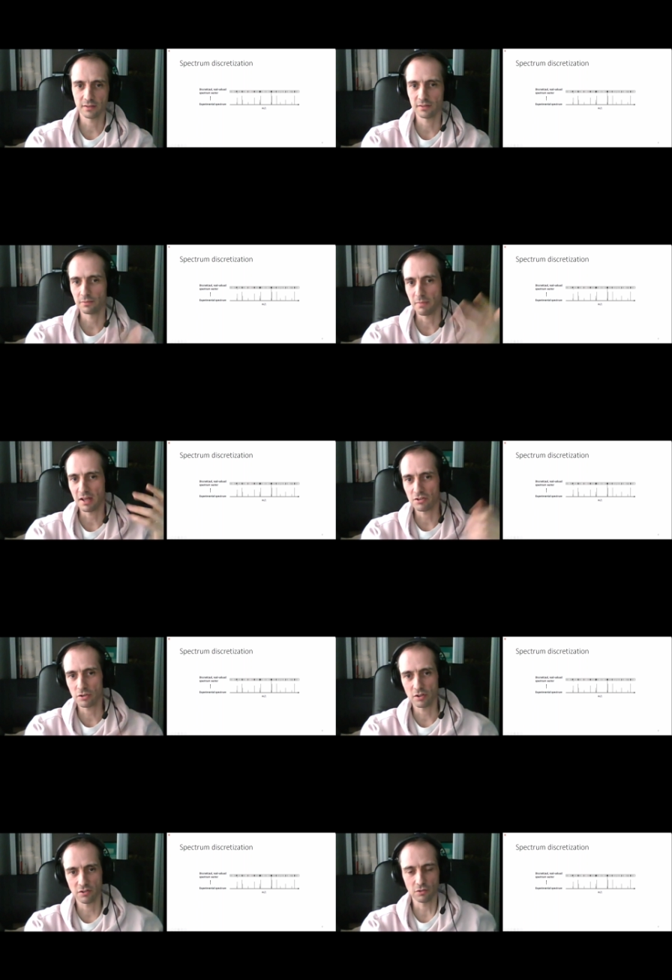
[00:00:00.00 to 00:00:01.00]

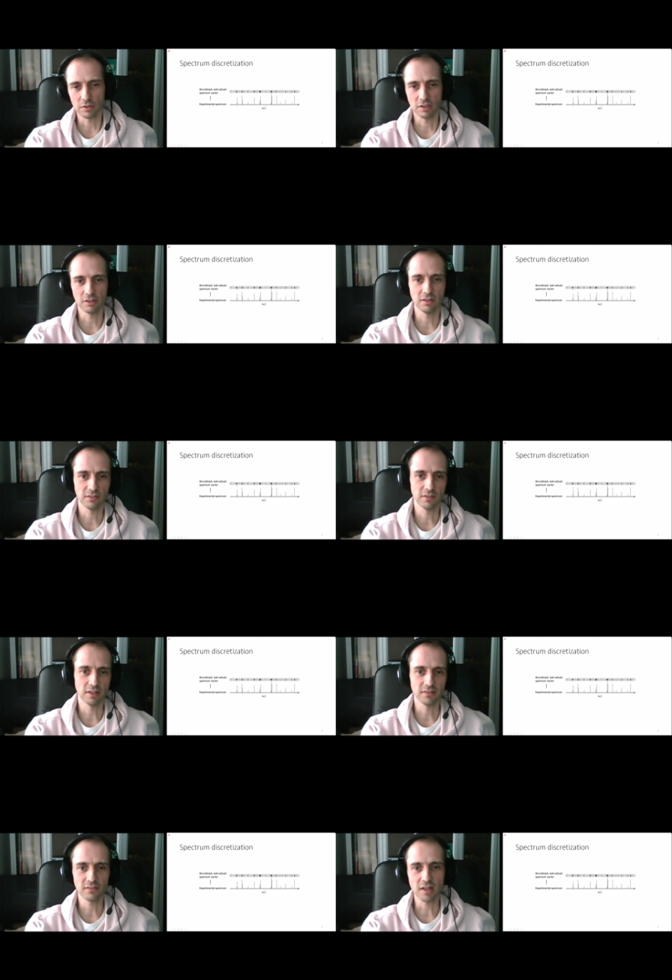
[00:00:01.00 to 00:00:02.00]
measures, or it is
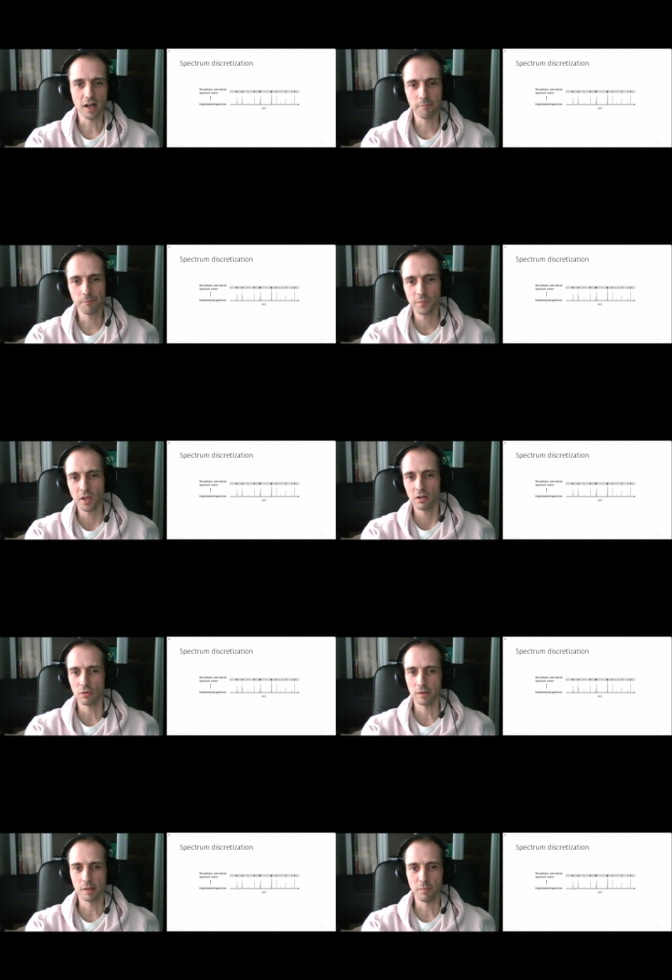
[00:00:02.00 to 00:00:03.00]
the sum
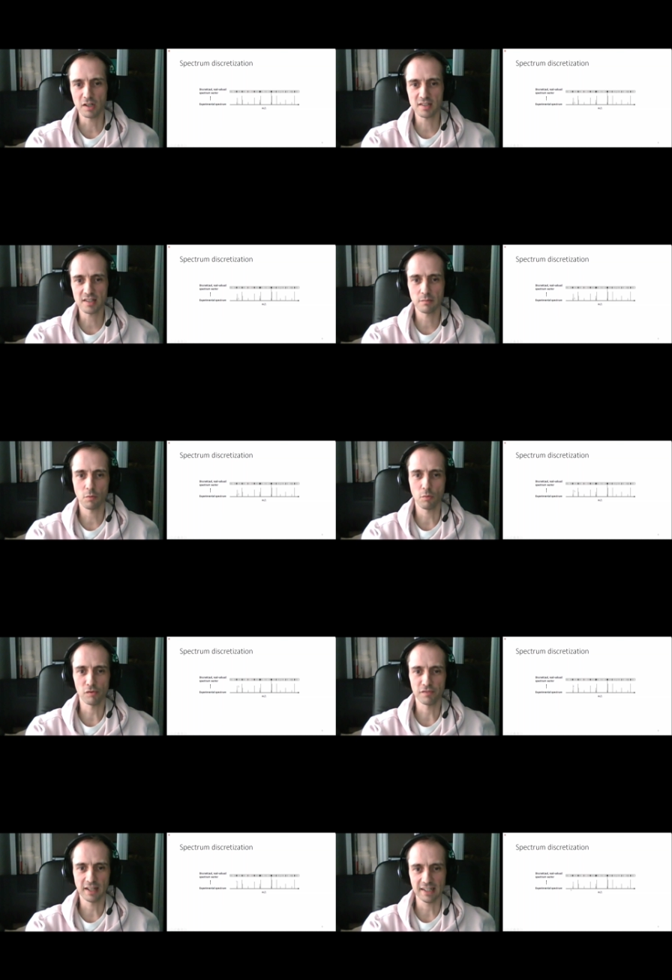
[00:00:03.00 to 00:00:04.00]
or the maximum
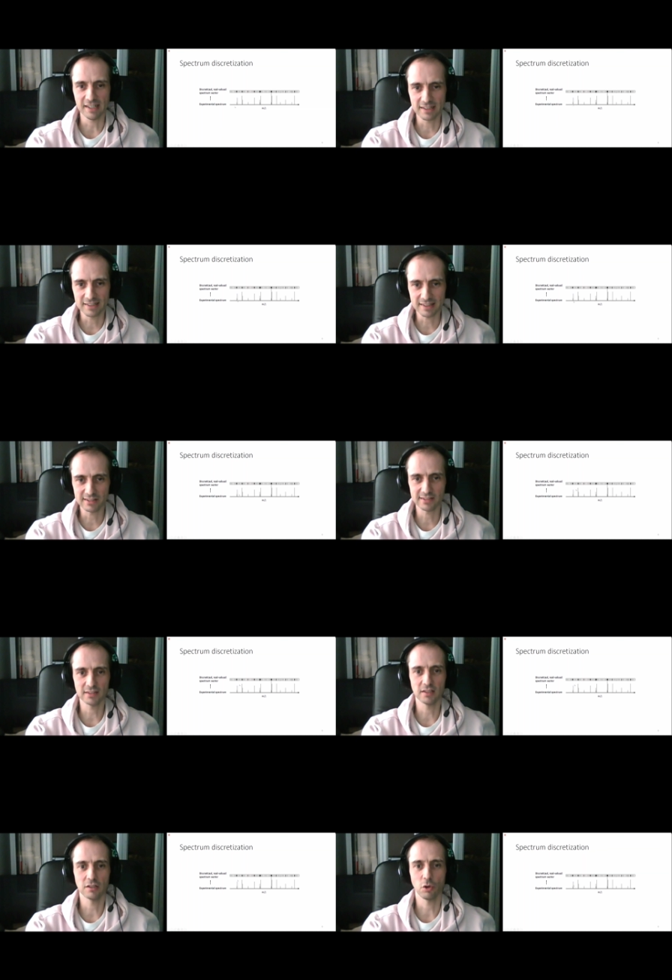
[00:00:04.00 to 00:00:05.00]
of the
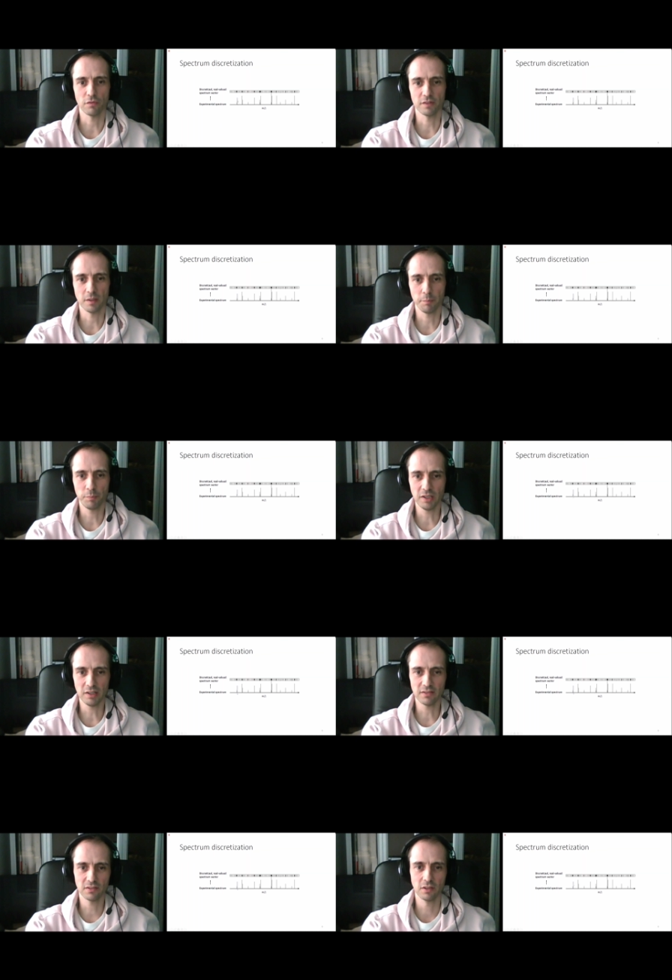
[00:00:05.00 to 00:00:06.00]
intensity of the
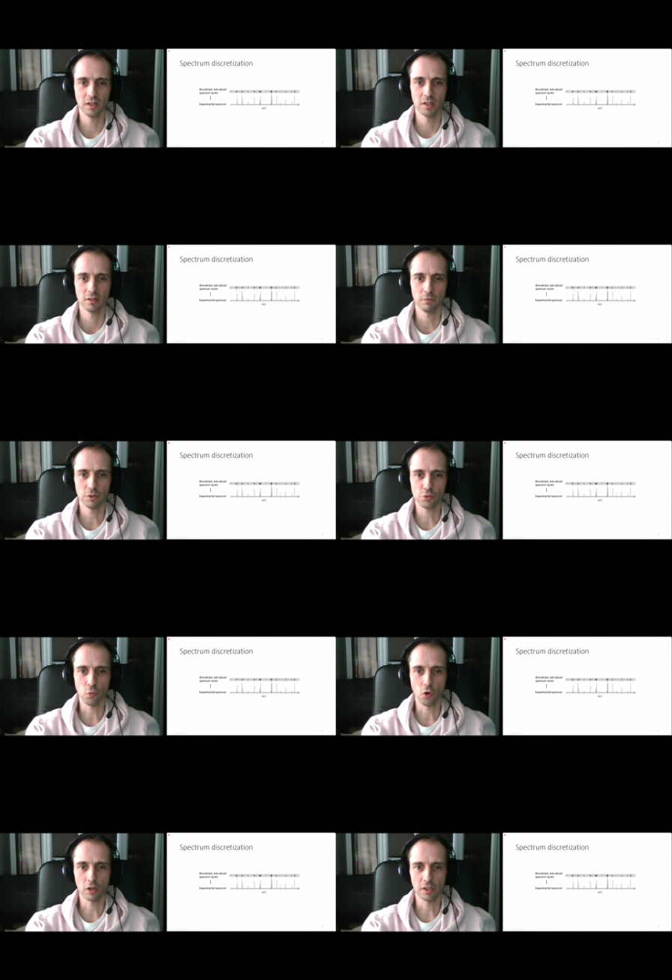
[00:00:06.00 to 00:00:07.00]
peaks which
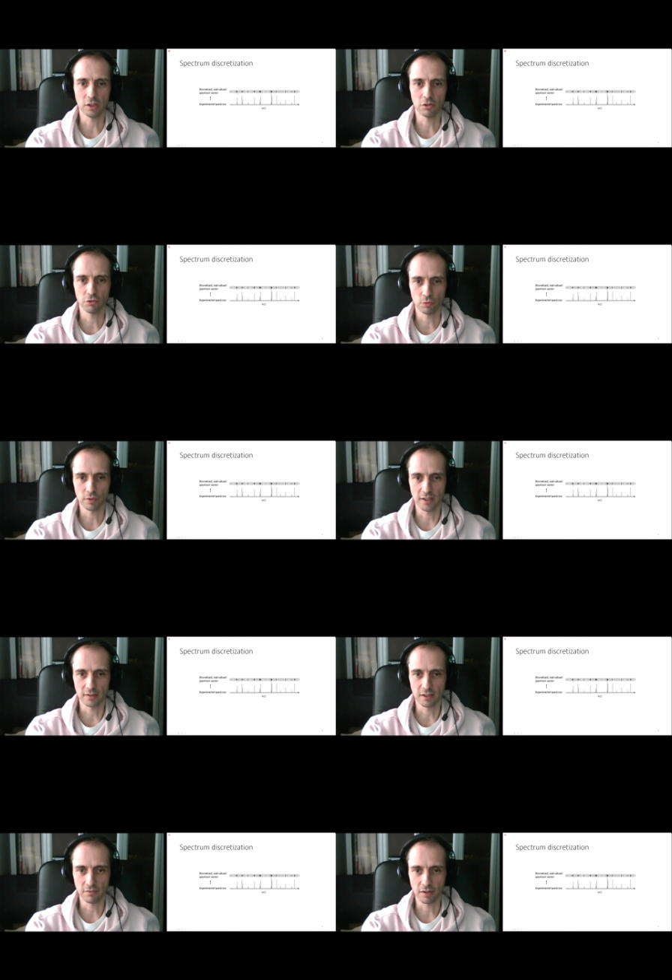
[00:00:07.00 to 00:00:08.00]
fall into
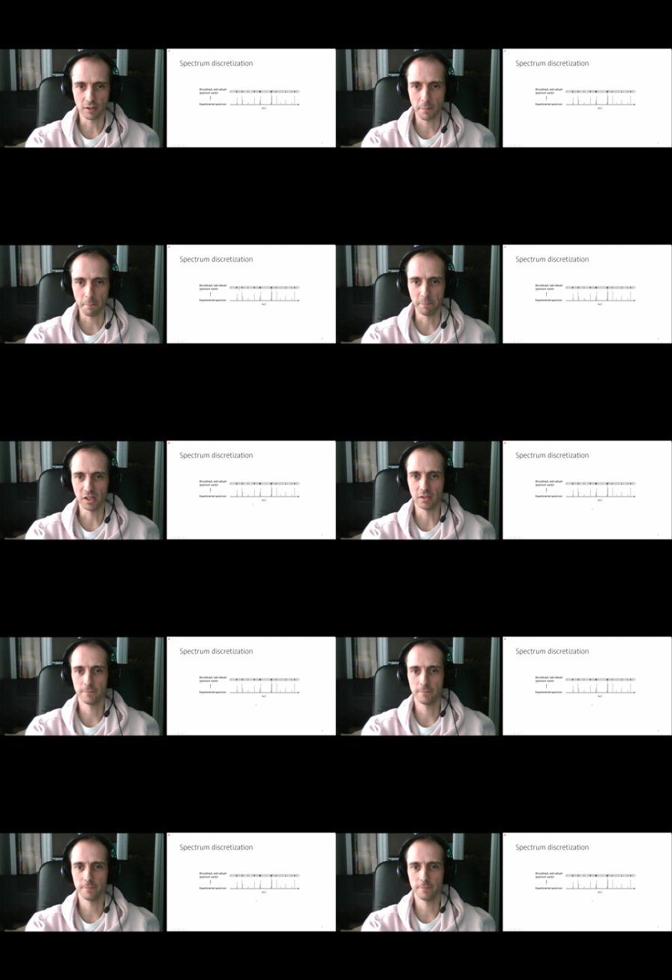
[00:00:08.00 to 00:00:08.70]
that given bin.